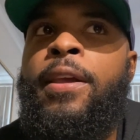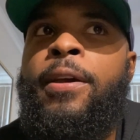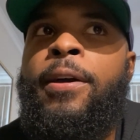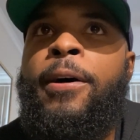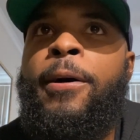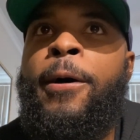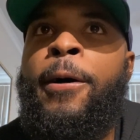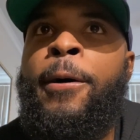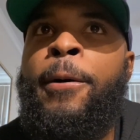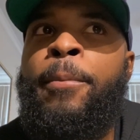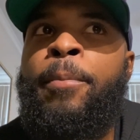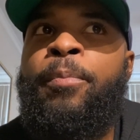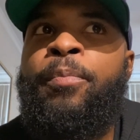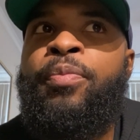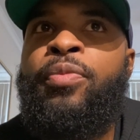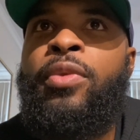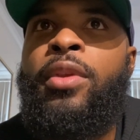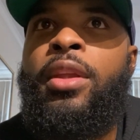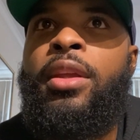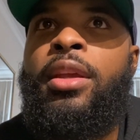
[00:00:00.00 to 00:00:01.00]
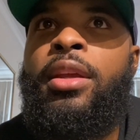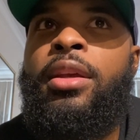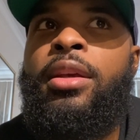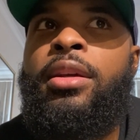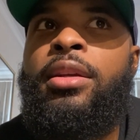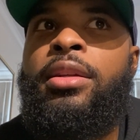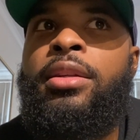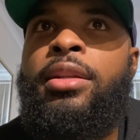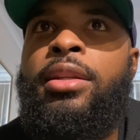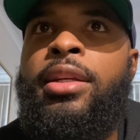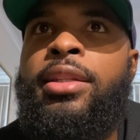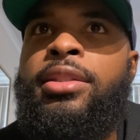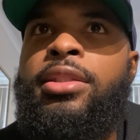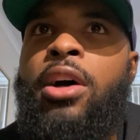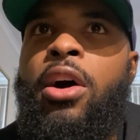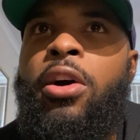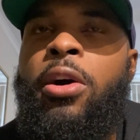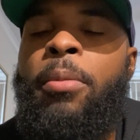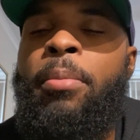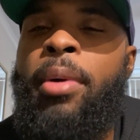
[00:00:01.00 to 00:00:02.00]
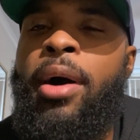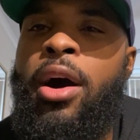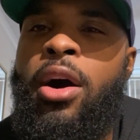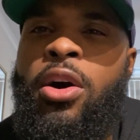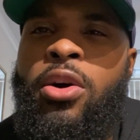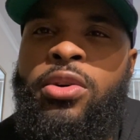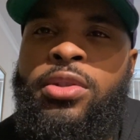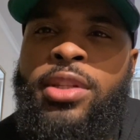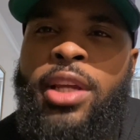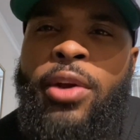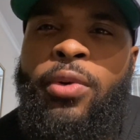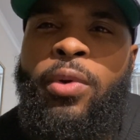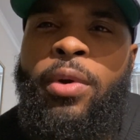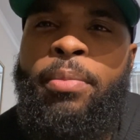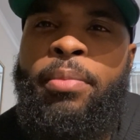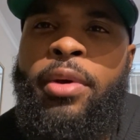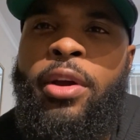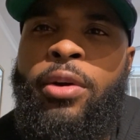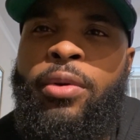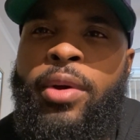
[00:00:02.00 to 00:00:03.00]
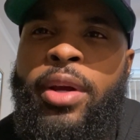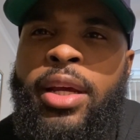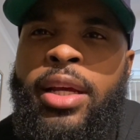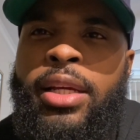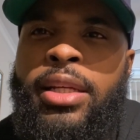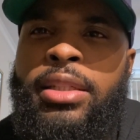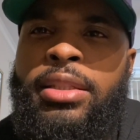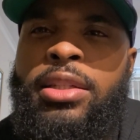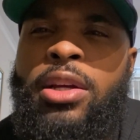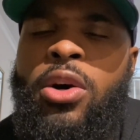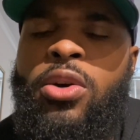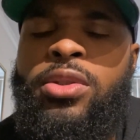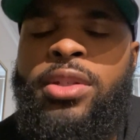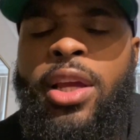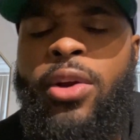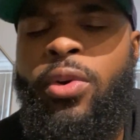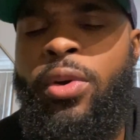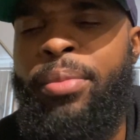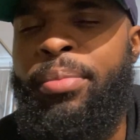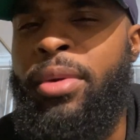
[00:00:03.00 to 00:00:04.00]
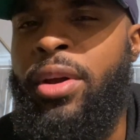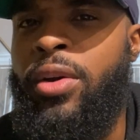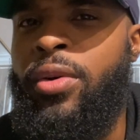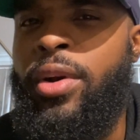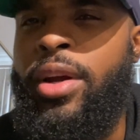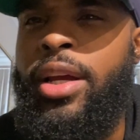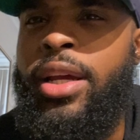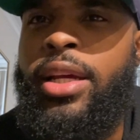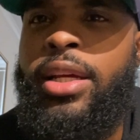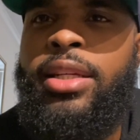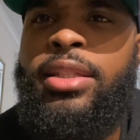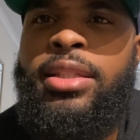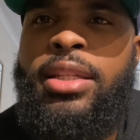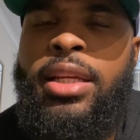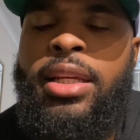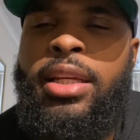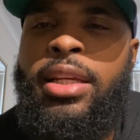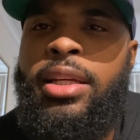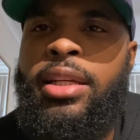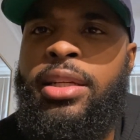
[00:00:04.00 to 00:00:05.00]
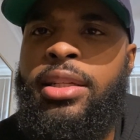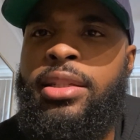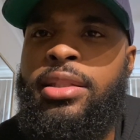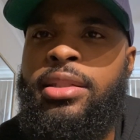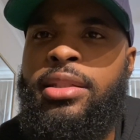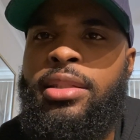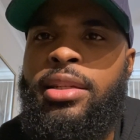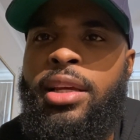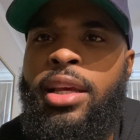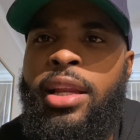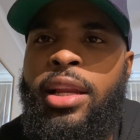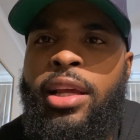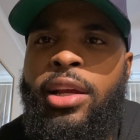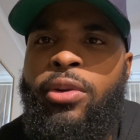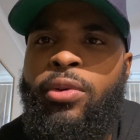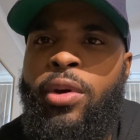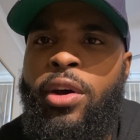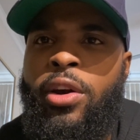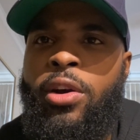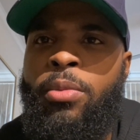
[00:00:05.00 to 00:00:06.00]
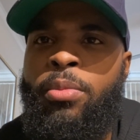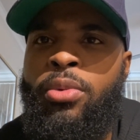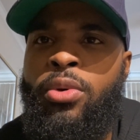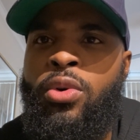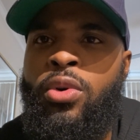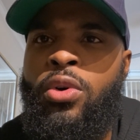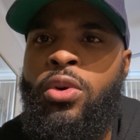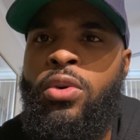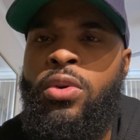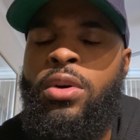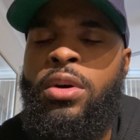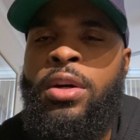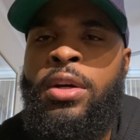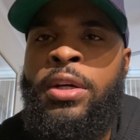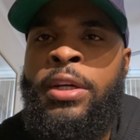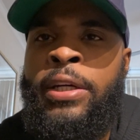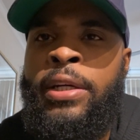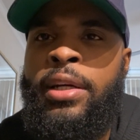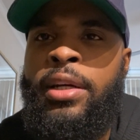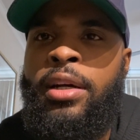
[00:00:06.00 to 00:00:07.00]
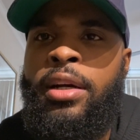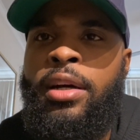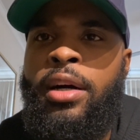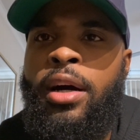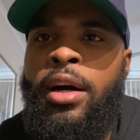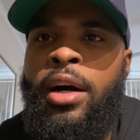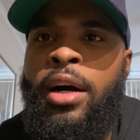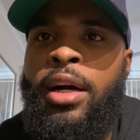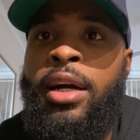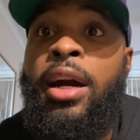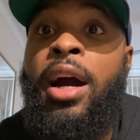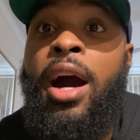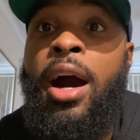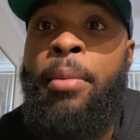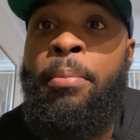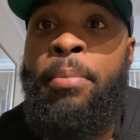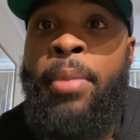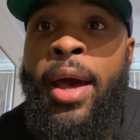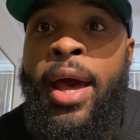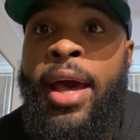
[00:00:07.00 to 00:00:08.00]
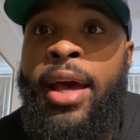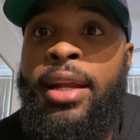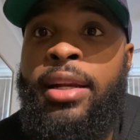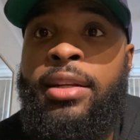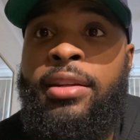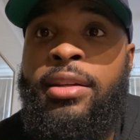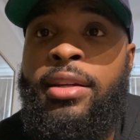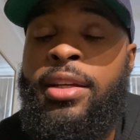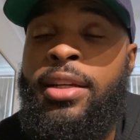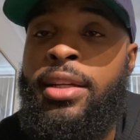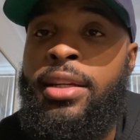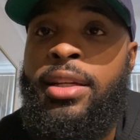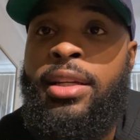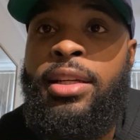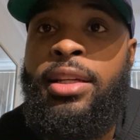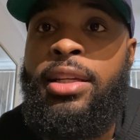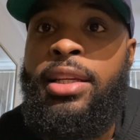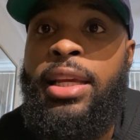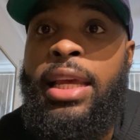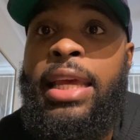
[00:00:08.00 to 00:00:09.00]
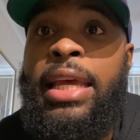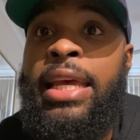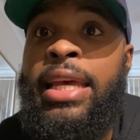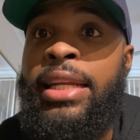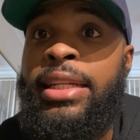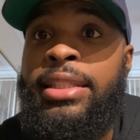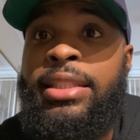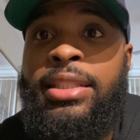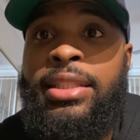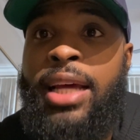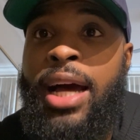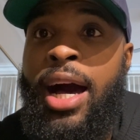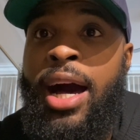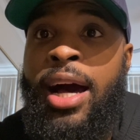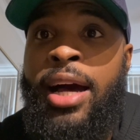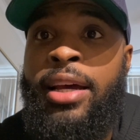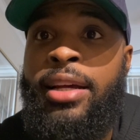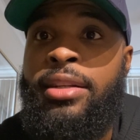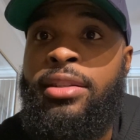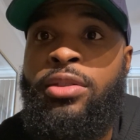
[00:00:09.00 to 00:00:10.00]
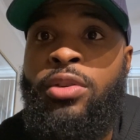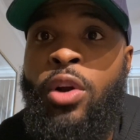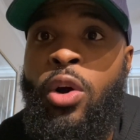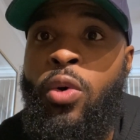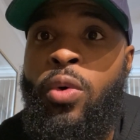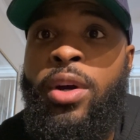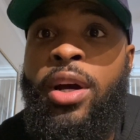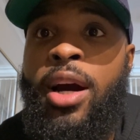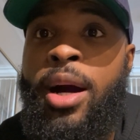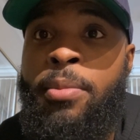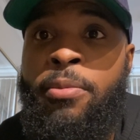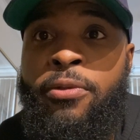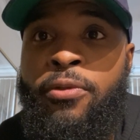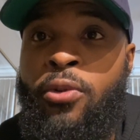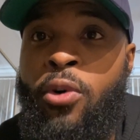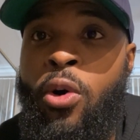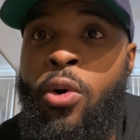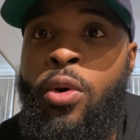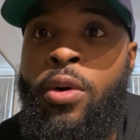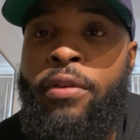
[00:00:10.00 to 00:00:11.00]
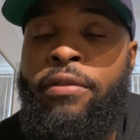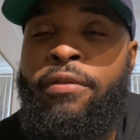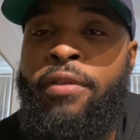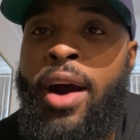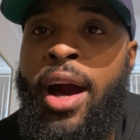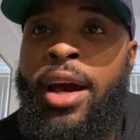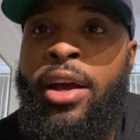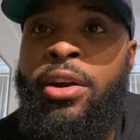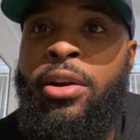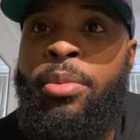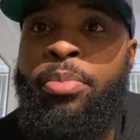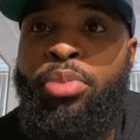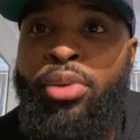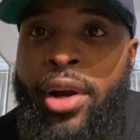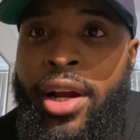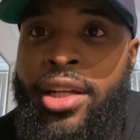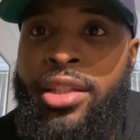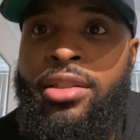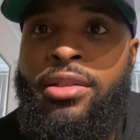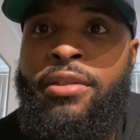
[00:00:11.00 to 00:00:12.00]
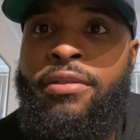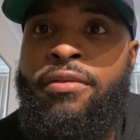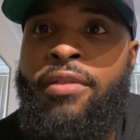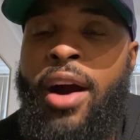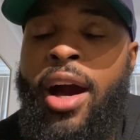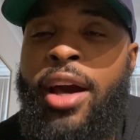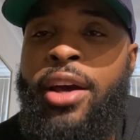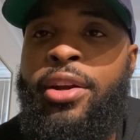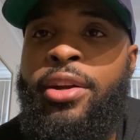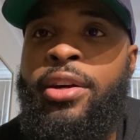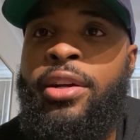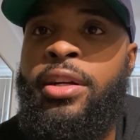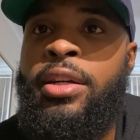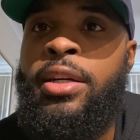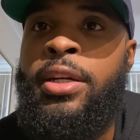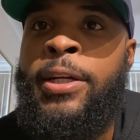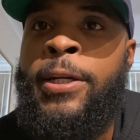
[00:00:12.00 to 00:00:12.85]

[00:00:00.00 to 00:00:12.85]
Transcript: Let's talk about Jose Ramirez. Jose Ramirez is an incredible combat inside, you know, come forward fighter, pressure fighter,